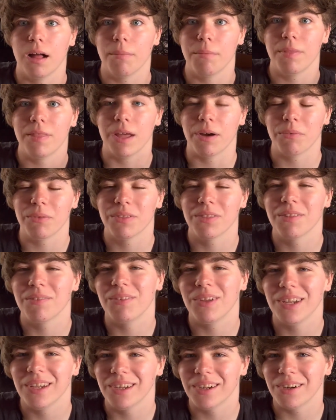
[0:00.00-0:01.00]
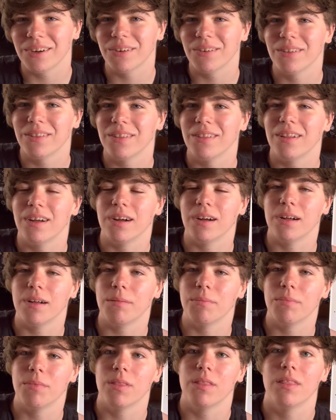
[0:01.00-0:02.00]
that was the video.
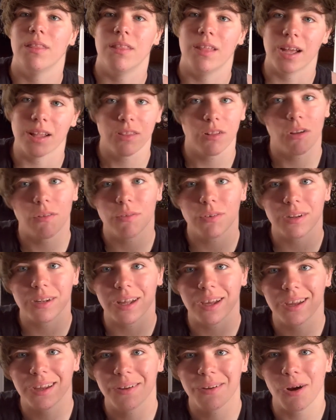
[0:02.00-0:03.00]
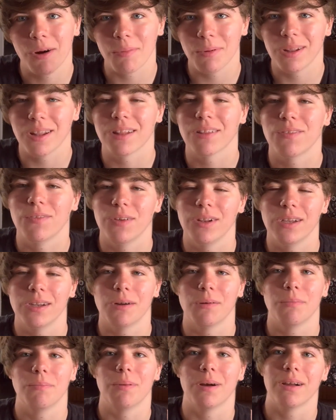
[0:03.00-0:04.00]
That's all for today. Hope you liked this
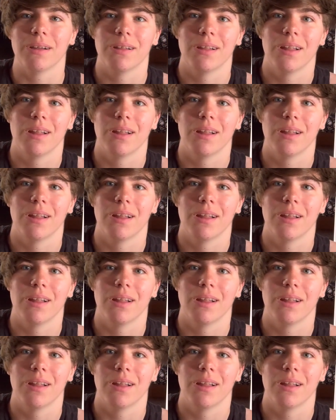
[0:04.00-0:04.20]
video. Bye.